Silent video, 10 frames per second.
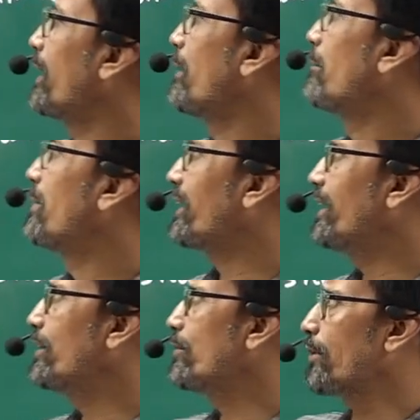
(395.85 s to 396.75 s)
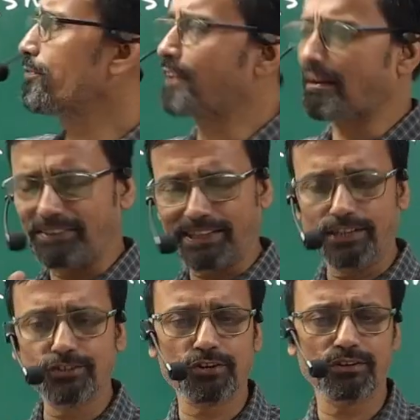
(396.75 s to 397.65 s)
magnitude of capital
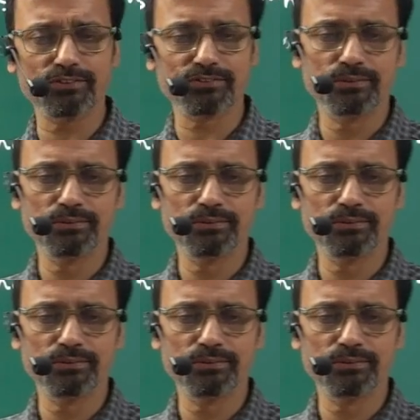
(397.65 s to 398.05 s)
stocks,